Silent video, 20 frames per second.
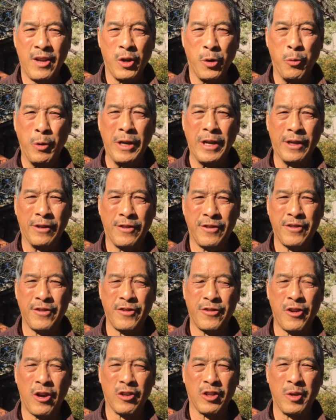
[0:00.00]
Greetings, this is
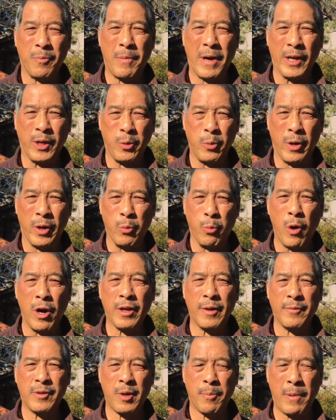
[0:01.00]
Dr. Mike Duran.
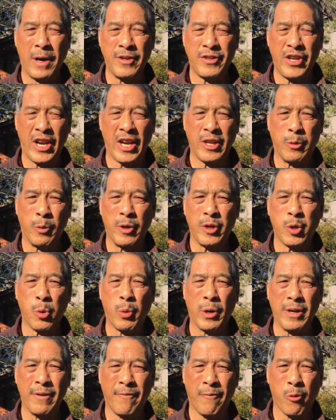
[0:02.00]
Welcome to my January
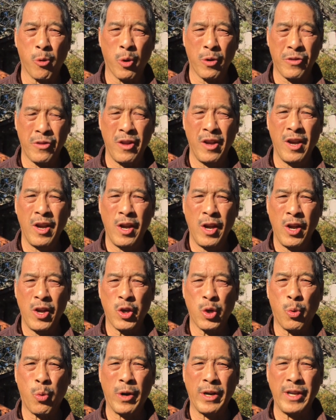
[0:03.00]
24th,
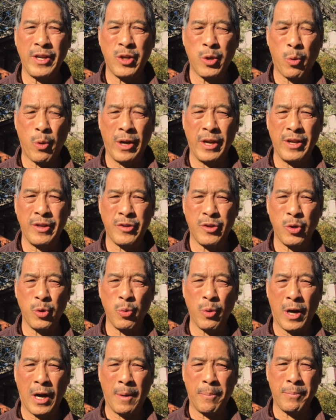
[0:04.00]

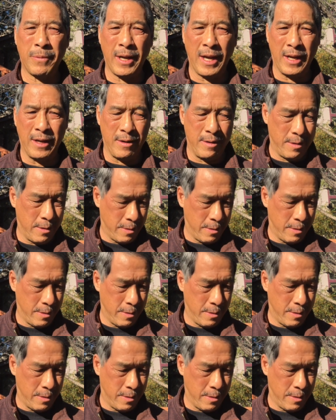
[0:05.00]
2022 update.